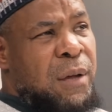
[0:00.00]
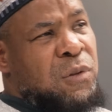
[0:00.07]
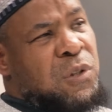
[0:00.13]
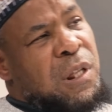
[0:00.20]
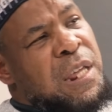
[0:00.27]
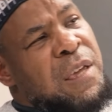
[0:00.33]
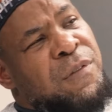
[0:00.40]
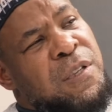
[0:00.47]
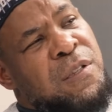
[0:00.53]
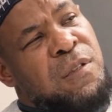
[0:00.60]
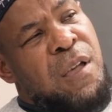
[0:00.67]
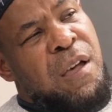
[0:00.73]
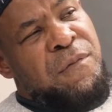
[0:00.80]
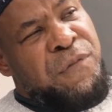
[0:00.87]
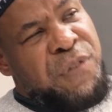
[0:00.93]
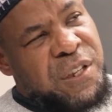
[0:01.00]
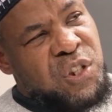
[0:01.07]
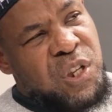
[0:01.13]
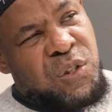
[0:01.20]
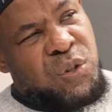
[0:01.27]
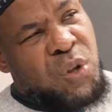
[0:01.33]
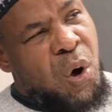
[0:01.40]
he used to leave his
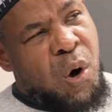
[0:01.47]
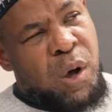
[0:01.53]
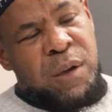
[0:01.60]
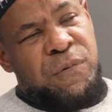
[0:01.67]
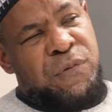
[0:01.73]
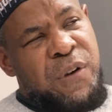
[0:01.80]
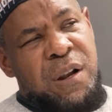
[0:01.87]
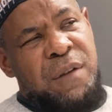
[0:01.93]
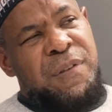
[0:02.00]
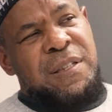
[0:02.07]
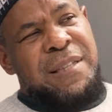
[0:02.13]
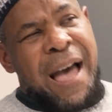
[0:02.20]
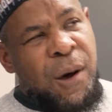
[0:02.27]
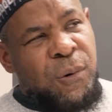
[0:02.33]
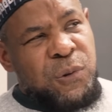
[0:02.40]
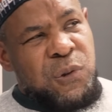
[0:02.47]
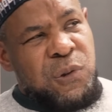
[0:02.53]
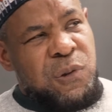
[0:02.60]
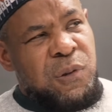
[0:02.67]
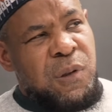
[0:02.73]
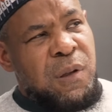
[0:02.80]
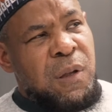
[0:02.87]
vicious dog in front of his
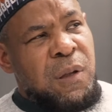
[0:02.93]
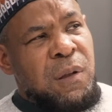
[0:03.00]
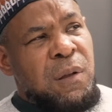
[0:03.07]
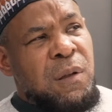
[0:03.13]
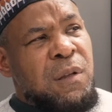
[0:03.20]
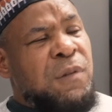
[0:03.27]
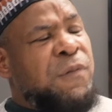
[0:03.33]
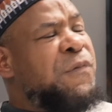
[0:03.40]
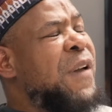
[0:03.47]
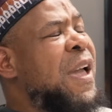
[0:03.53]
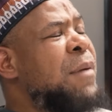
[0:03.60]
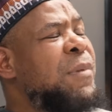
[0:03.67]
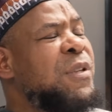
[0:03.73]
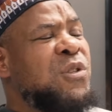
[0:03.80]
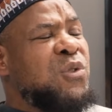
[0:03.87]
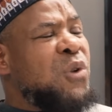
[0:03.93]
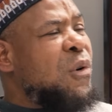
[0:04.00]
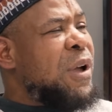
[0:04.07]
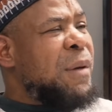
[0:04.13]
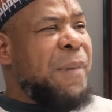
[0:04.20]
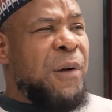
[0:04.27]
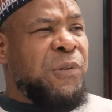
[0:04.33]
house. It's a famous
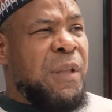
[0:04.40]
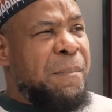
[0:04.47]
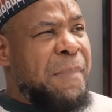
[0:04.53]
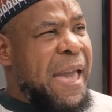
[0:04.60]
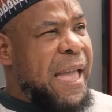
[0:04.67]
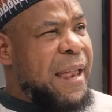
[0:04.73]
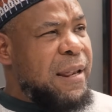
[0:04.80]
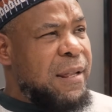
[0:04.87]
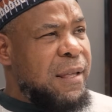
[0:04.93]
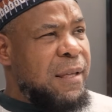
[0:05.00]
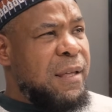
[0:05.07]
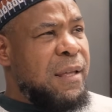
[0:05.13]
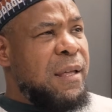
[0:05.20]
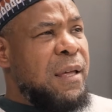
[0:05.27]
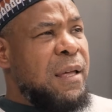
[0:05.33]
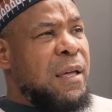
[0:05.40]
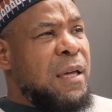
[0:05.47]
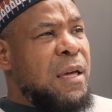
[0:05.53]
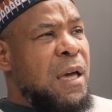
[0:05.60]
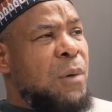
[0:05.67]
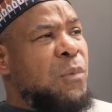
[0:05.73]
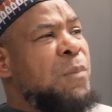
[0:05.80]
story about the man.
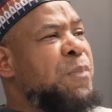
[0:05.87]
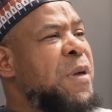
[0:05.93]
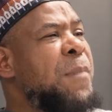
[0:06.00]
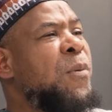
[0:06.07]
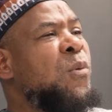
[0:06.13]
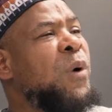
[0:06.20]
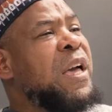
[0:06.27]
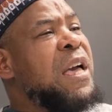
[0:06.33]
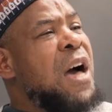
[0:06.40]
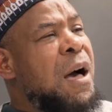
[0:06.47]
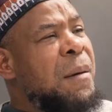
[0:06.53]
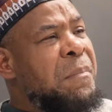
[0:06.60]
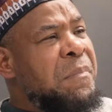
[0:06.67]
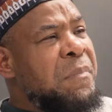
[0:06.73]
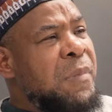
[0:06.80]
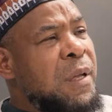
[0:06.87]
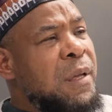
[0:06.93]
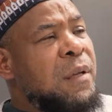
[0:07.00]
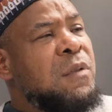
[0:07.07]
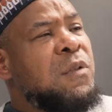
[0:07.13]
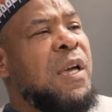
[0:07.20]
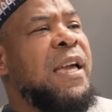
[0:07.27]
And when people would come
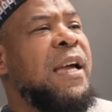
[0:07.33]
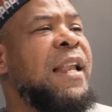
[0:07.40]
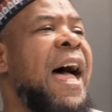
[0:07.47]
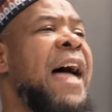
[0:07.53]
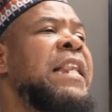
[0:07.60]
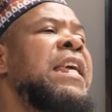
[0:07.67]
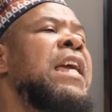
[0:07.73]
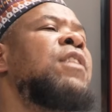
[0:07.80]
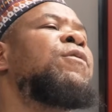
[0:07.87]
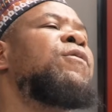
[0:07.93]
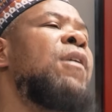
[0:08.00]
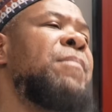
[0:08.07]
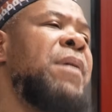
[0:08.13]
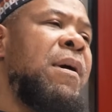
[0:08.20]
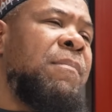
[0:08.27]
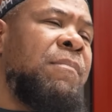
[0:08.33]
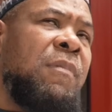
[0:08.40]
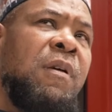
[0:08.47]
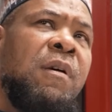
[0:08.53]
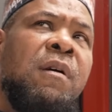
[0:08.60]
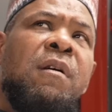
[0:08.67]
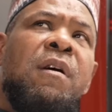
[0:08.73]
to get hadith from him,
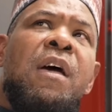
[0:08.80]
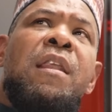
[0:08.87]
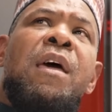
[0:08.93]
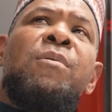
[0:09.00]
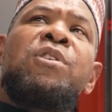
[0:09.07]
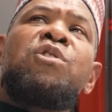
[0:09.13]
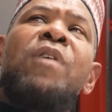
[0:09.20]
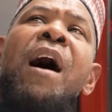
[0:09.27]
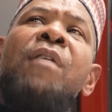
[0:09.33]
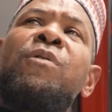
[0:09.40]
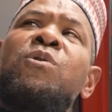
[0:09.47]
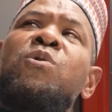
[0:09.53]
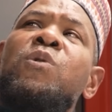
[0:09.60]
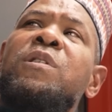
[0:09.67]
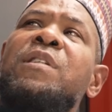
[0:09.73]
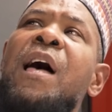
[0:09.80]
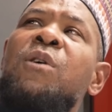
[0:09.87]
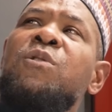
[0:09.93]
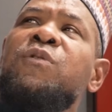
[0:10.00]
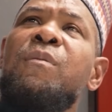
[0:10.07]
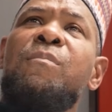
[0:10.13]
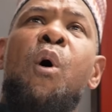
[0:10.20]
and they would travel to his
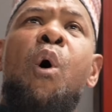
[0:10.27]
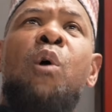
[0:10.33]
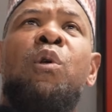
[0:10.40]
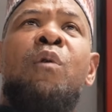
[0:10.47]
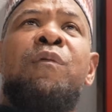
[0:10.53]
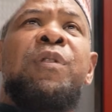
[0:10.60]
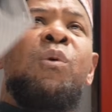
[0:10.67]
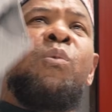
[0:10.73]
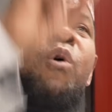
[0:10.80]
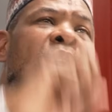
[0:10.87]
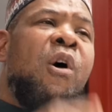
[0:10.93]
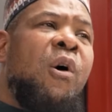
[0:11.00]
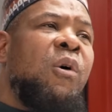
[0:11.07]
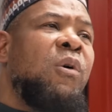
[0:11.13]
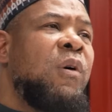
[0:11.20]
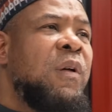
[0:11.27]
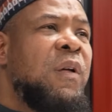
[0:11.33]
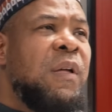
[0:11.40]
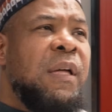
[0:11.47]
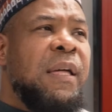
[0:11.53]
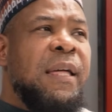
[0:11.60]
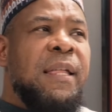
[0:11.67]
house from all over the world,
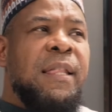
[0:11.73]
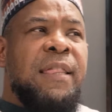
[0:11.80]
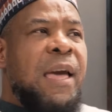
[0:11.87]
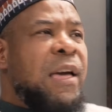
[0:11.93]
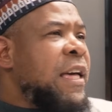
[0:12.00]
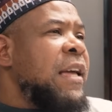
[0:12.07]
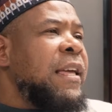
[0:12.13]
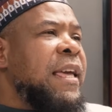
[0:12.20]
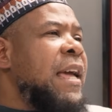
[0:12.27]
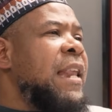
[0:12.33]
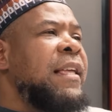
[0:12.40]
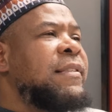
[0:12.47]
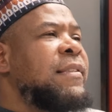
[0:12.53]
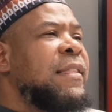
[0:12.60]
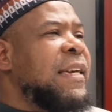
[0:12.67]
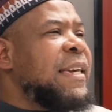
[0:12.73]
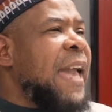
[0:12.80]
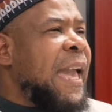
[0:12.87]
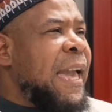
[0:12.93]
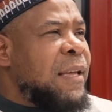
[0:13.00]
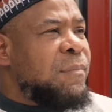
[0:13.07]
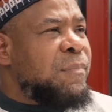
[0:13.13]
they couldn't get into the
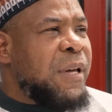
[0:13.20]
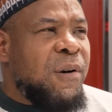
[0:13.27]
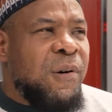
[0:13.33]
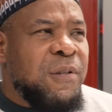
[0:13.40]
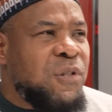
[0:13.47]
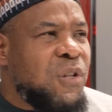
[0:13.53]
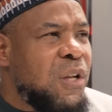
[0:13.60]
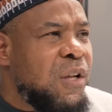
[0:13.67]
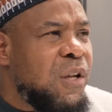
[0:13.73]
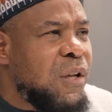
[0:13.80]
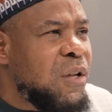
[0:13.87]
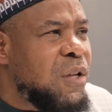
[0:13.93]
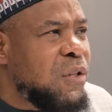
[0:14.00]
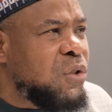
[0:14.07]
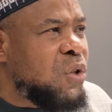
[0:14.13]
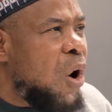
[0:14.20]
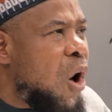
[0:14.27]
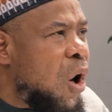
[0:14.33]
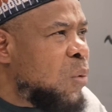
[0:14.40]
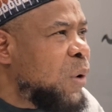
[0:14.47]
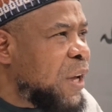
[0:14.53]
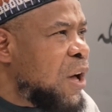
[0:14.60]
gate because the
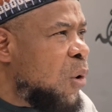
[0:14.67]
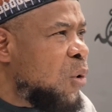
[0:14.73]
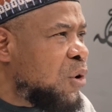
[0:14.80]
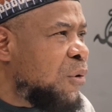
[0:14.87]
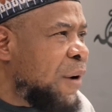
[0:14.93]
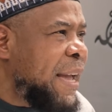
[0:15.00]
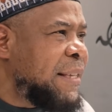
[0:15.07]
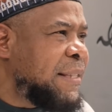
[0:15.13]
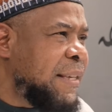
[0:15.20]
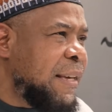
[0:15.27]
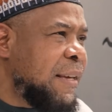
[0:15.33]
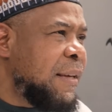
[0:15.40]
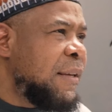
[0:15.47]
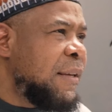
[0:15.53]
dog would go crazy.